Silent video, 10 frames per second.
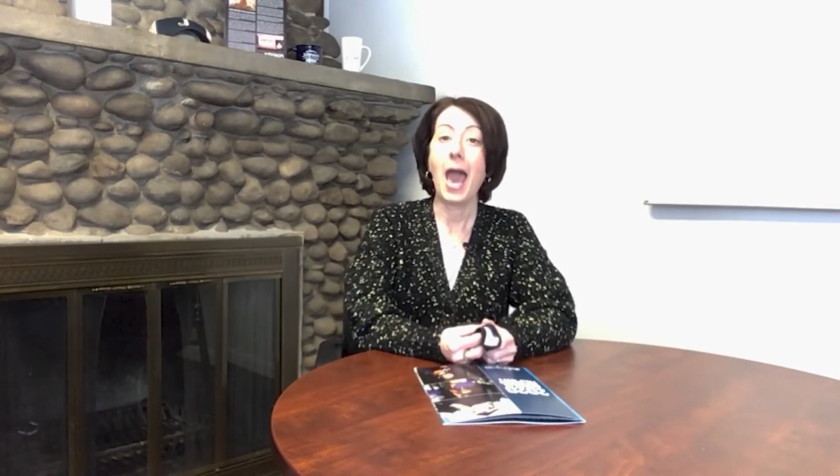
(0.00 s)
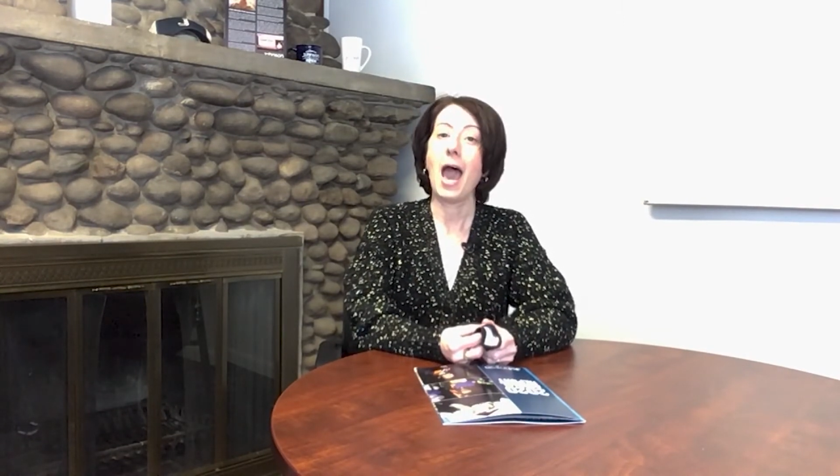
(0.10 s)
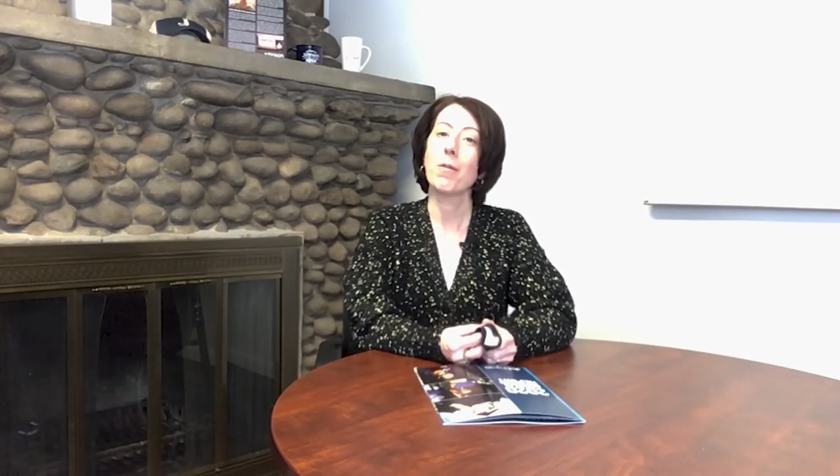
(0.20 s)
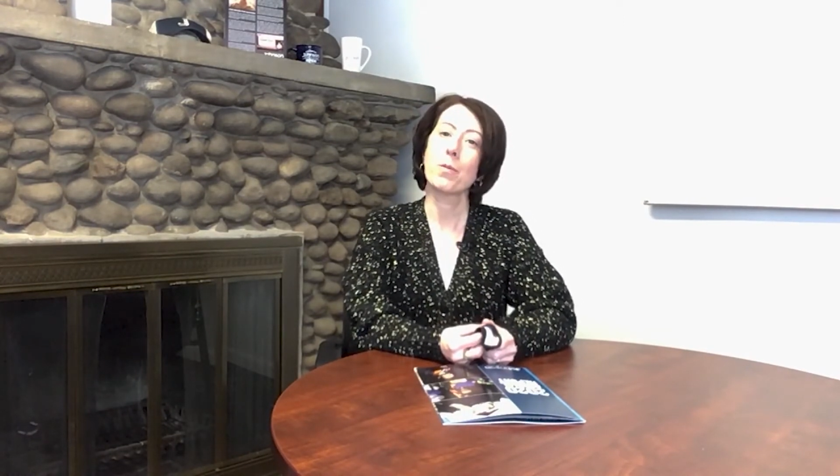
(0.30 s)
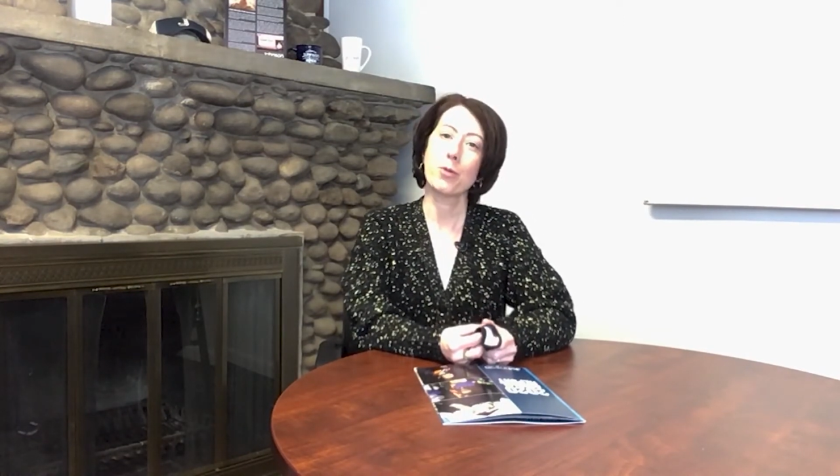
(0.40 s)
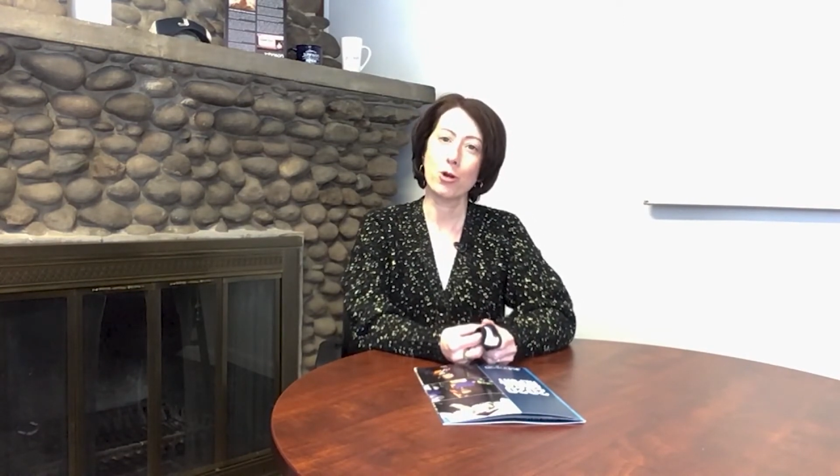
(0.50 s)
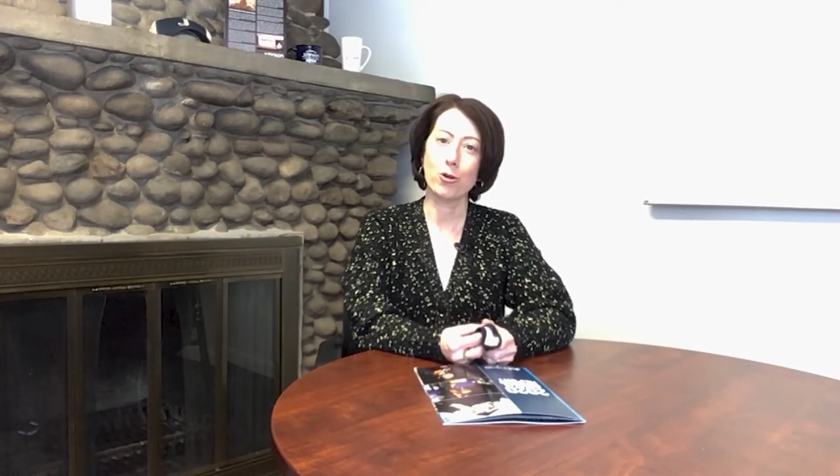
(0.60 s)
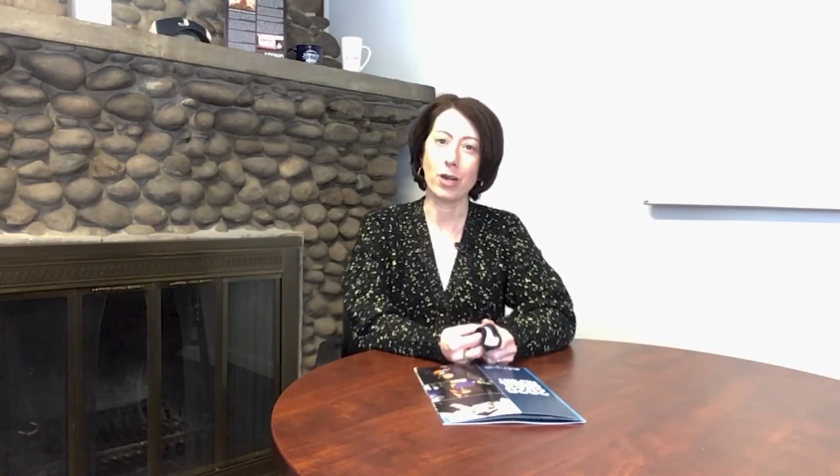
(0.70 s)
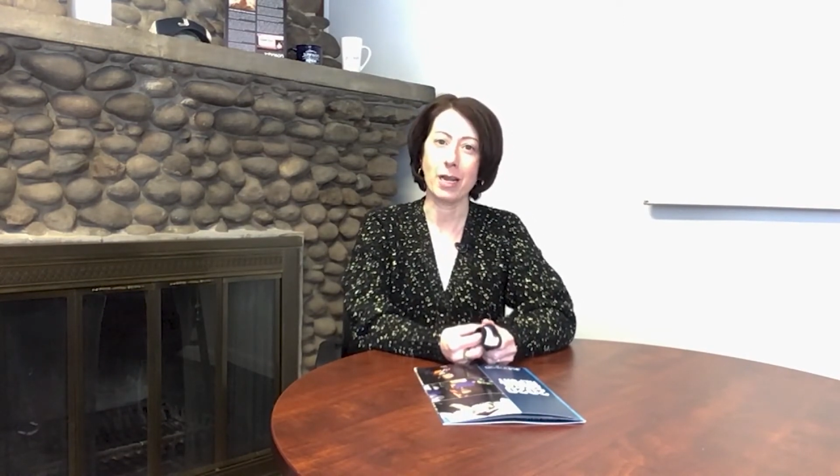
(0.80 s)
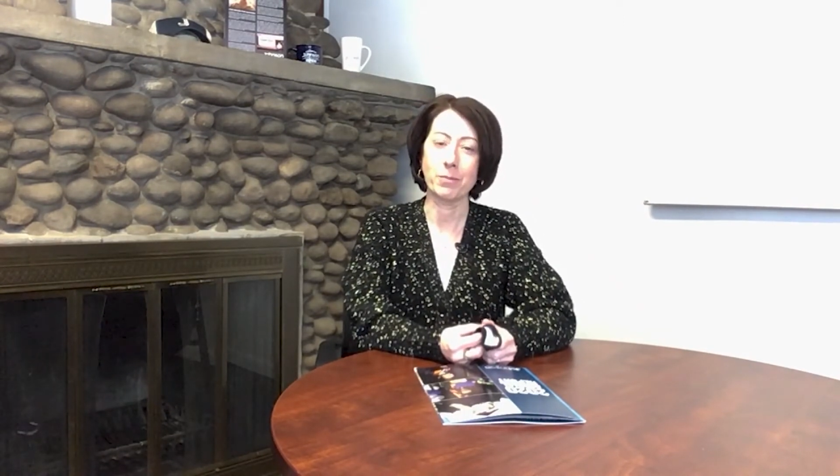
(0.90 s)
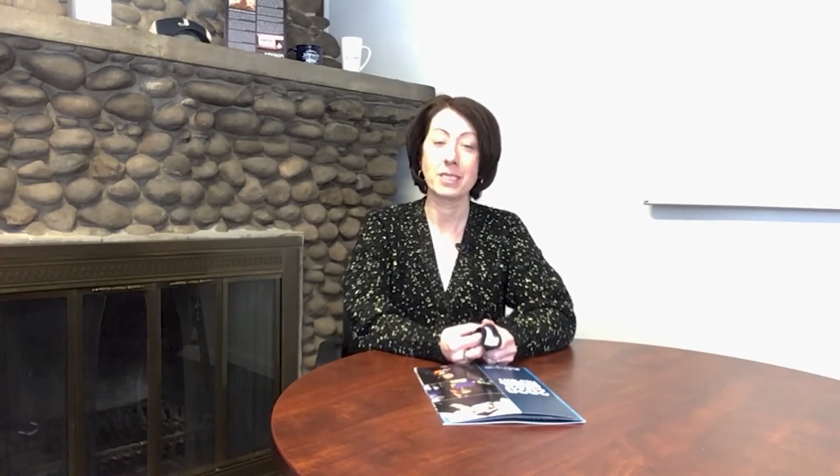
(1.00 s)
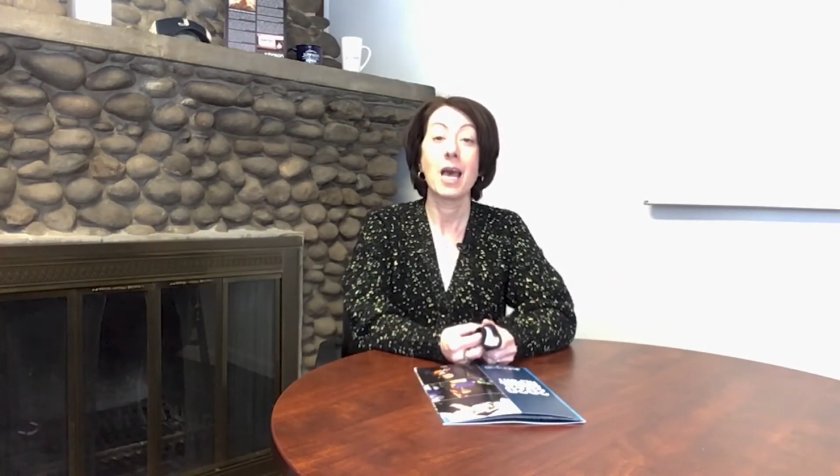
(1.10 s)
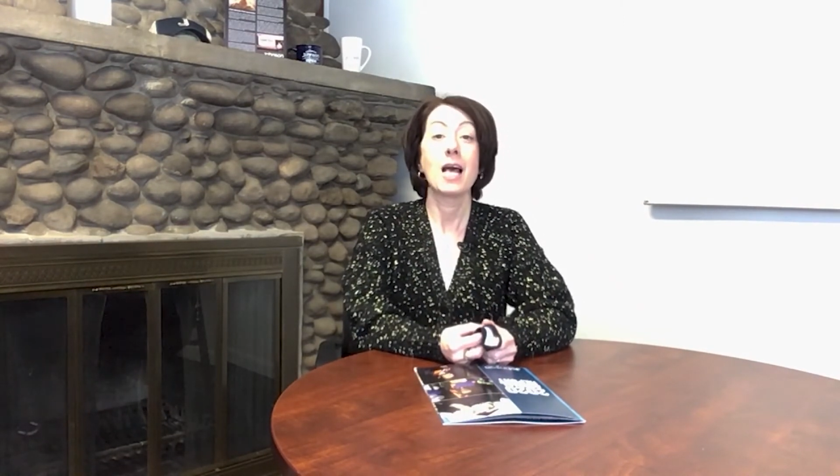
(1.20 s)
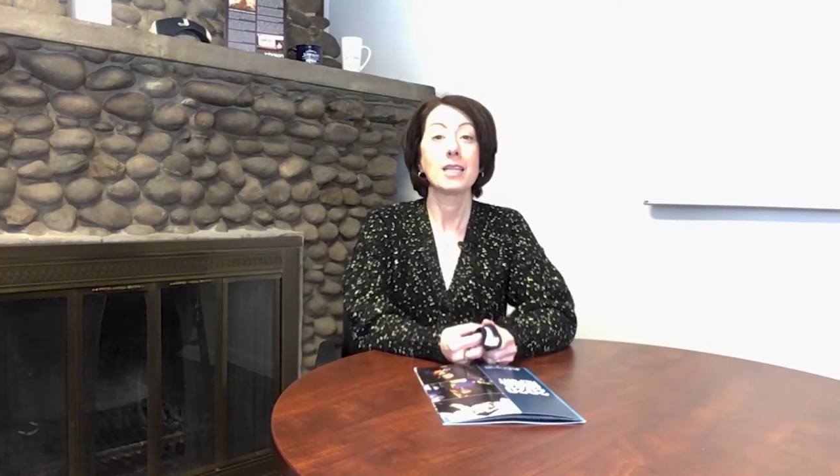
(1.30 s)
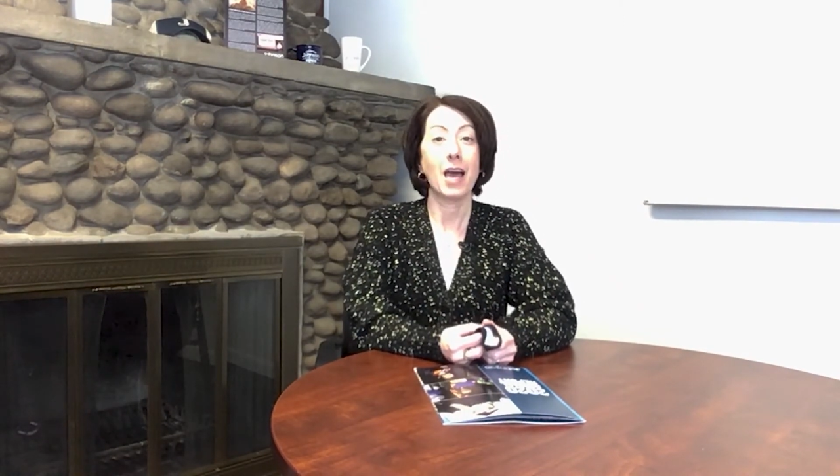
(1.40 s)
our programs,
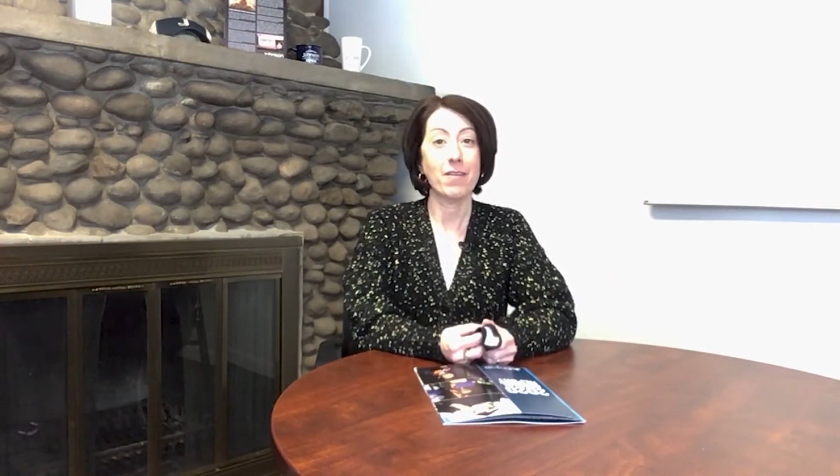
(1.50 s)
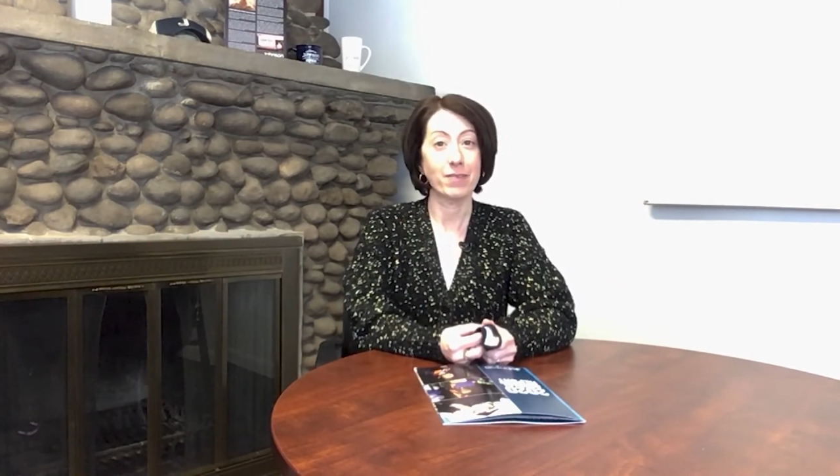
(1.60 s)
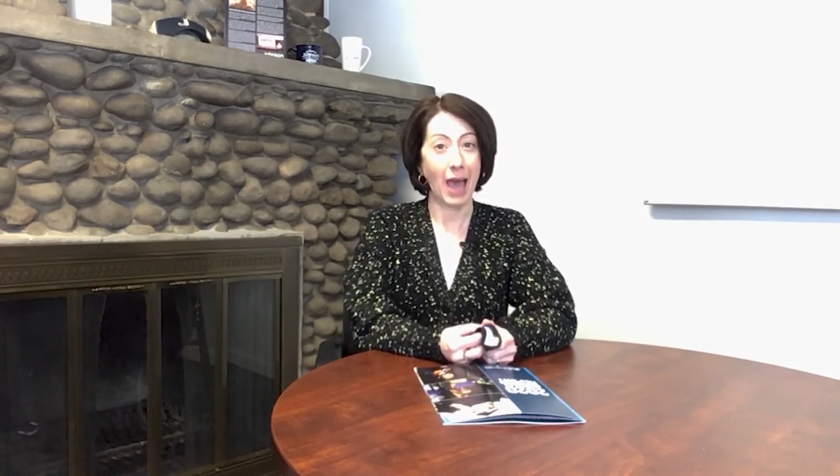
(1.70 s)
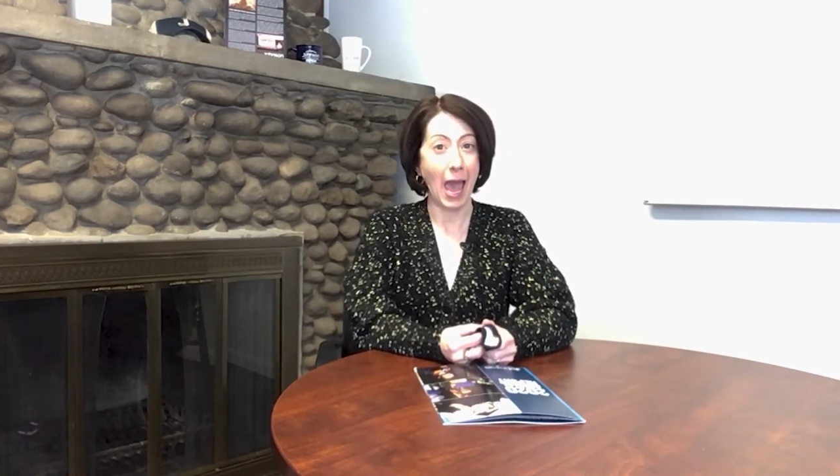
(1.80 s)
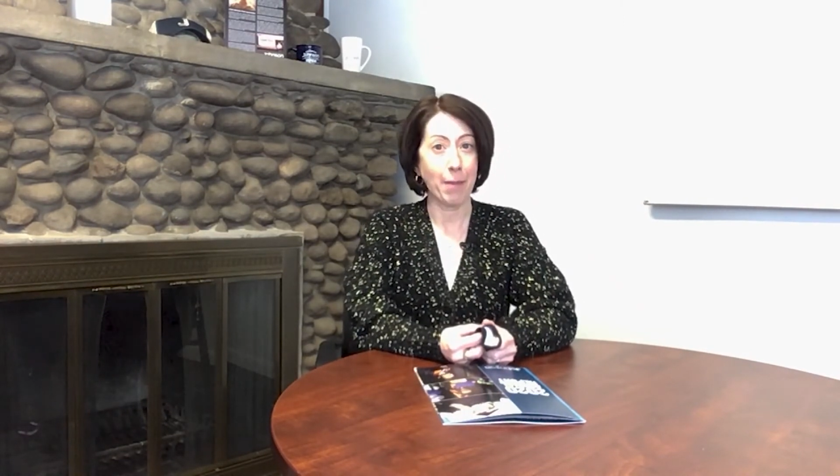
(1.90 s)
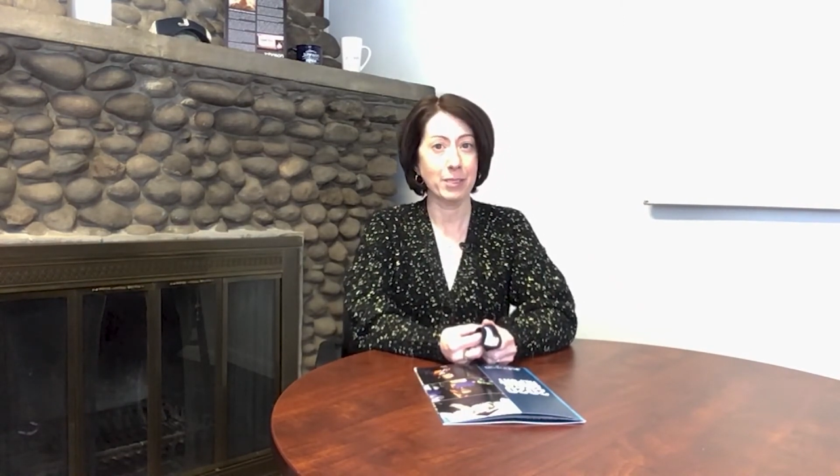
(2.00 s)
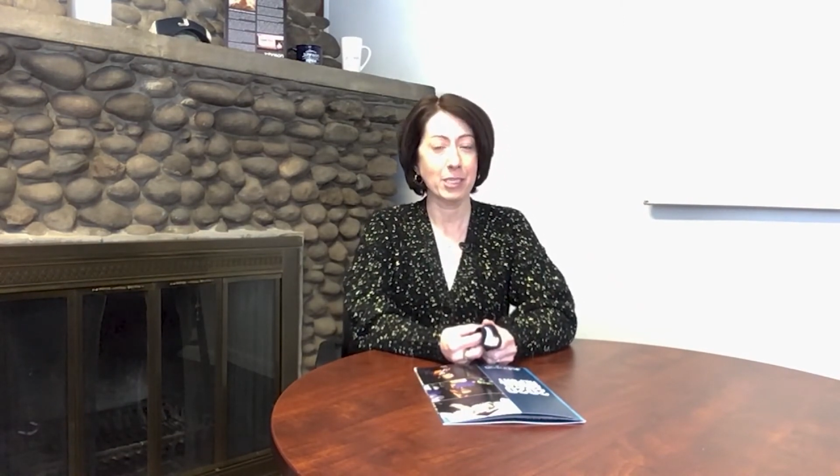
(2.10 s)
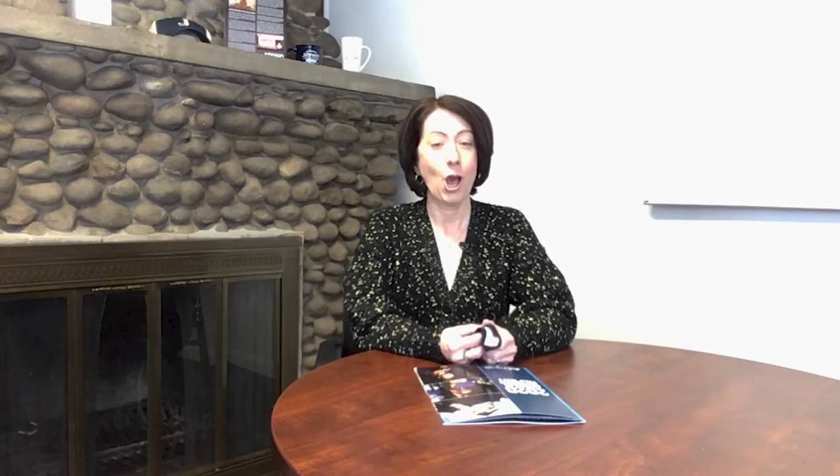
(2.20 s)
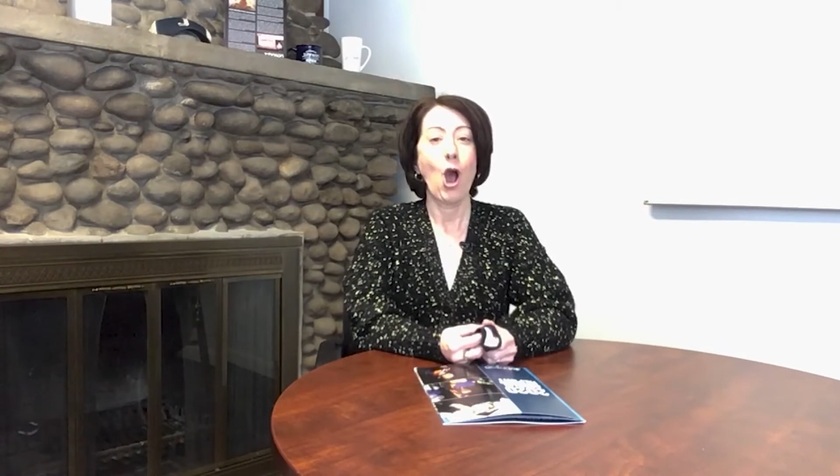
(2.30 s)
live labs,